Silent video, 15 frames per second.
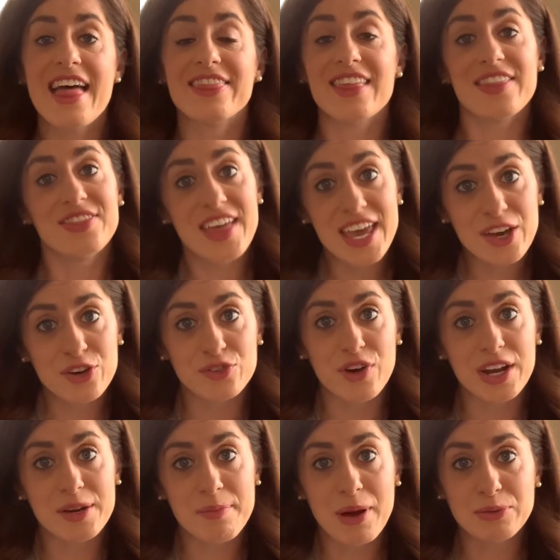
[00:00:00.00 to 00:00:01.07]
that they could
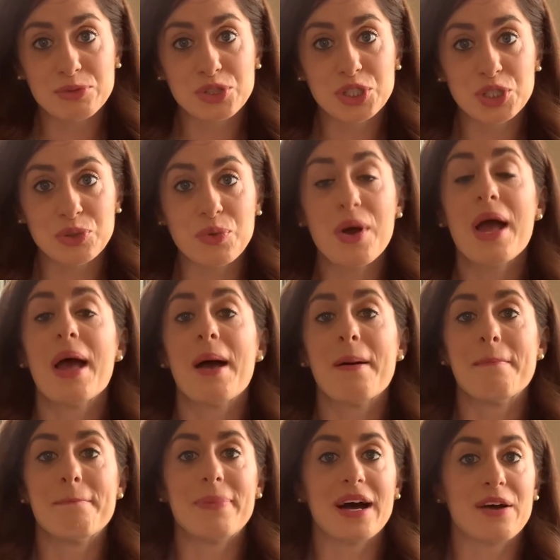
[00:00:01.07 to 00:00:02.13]
write about too.
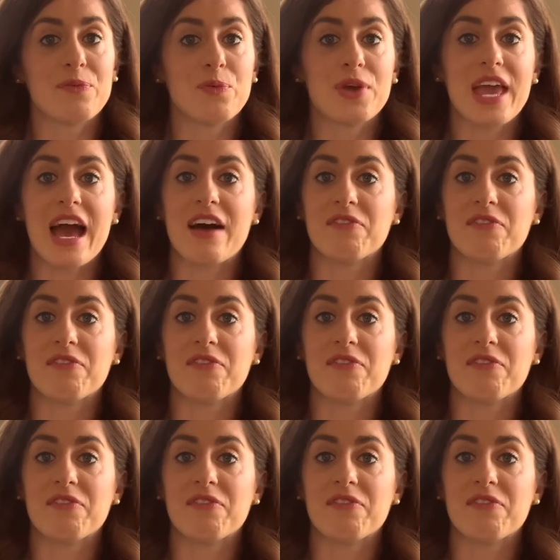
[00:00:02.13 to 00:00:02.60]
But we have